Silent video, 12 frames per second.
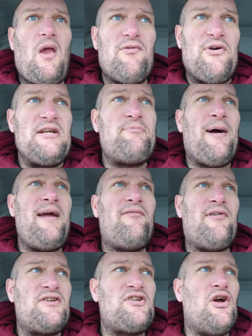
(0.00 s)
fresh bait,
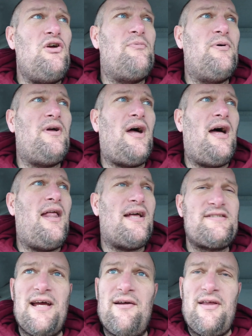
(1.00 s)
fresh goop,
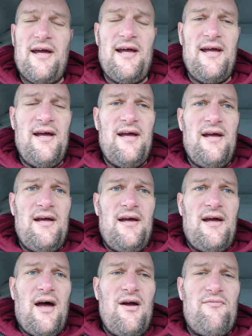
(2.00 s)
that's out there.
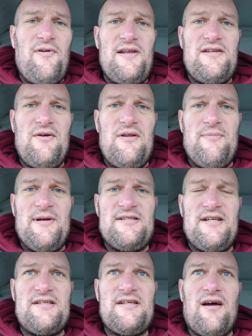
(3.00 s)
Hopefully doing the
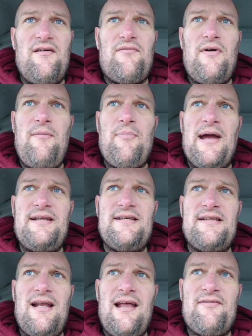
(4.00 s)
business. I've
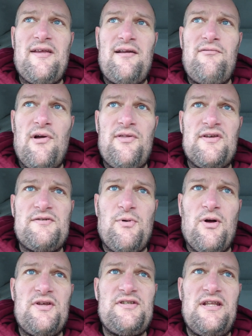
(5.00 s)
rebaited the left hand rod, the
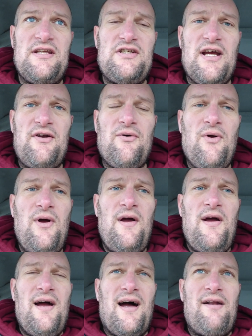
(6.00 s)
spot that's in the channel,
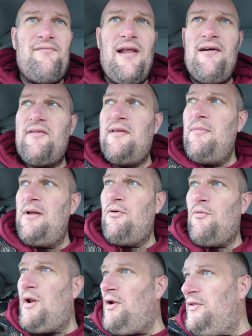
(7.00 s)
and I've left the
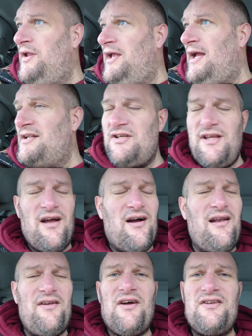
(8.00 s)
middle one on the edge of the
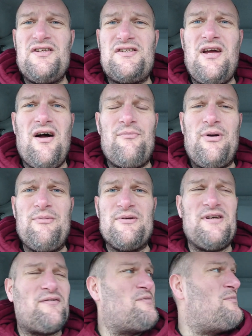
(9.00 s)
island. I just can't bring
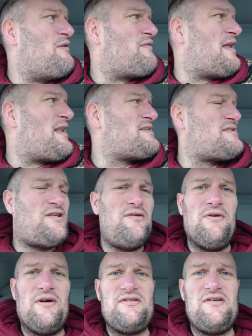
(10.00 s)
myself to move that. That's
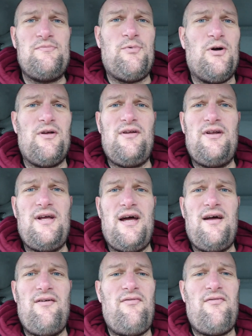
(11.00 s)
too nice a spot
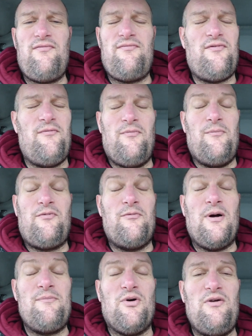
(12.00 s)
from
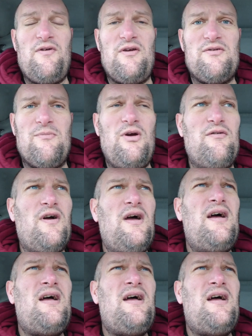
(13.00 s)
my point of view to move.